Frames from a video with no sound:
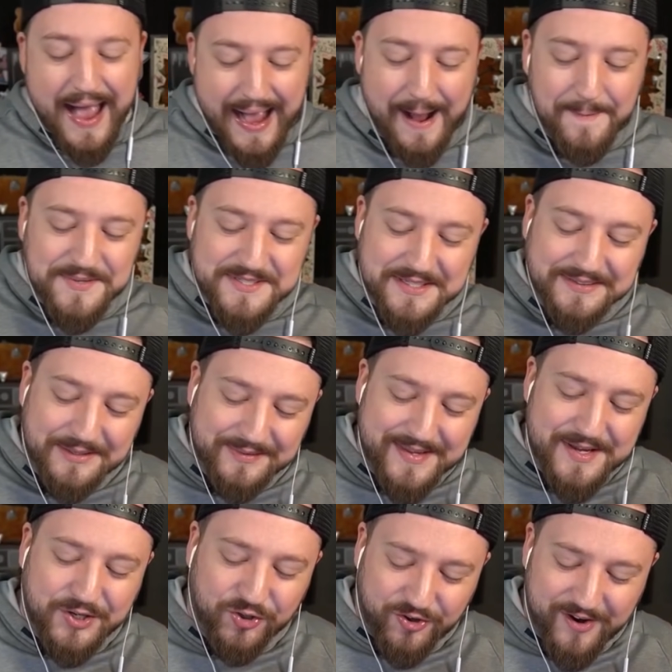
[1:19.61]
absolutely
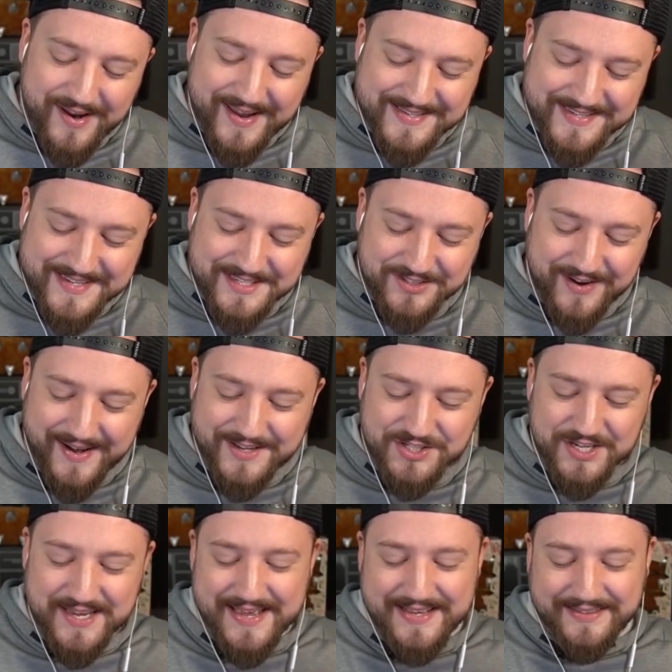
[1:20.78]
crazy
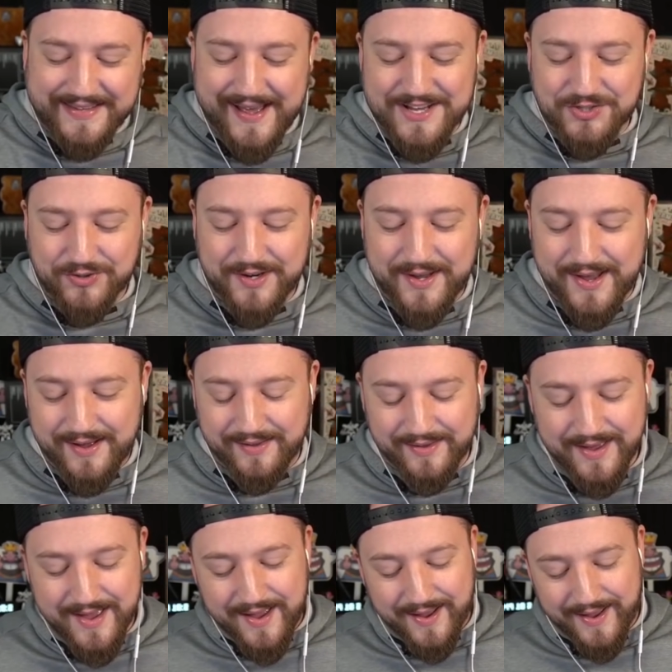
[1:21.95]
strategy in Clash Royale.
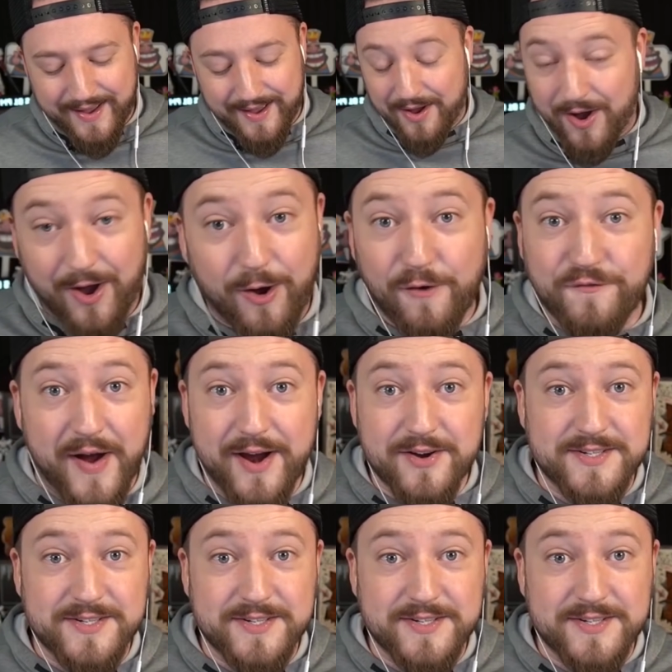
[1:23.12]
All fire